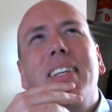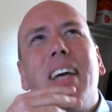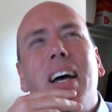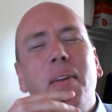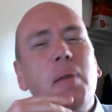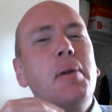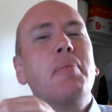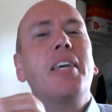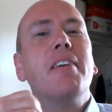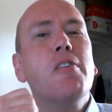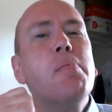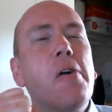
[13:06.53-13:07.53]
I might
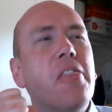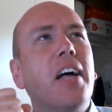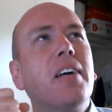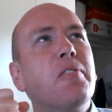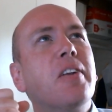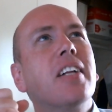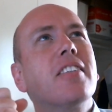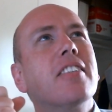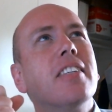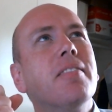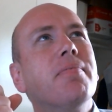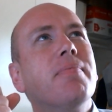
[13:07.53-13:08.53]
give up on that one,
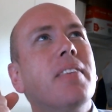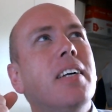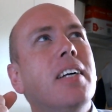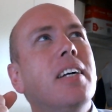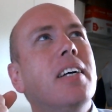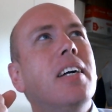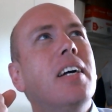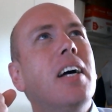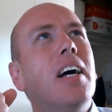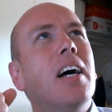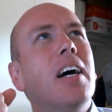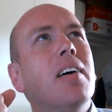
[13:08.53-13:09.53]
actually.
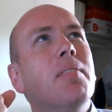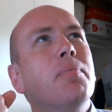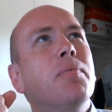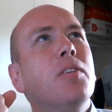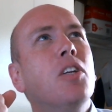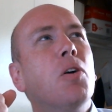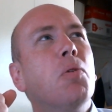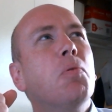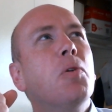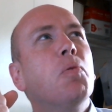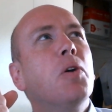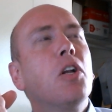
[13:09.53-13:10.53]

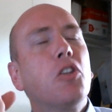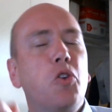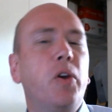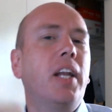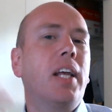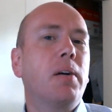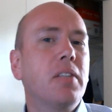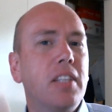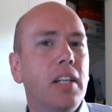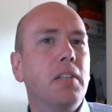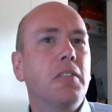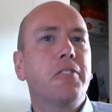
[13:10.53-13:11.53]
We're not training
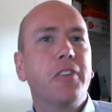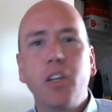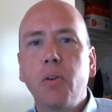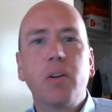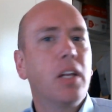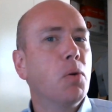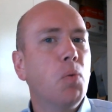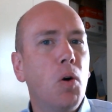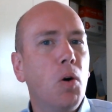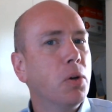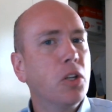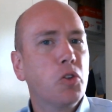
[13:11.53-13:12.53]
ourselves for nuclear
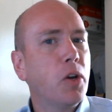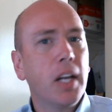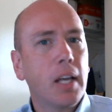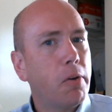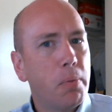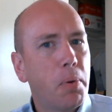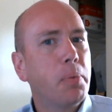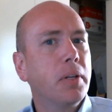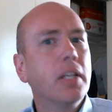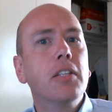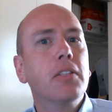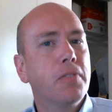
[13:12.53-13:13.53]
war. We're not training our
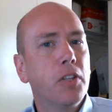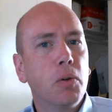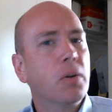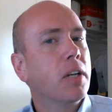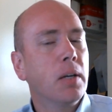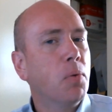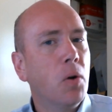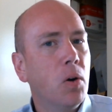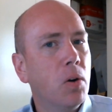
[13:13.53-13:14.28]
population for nuclear war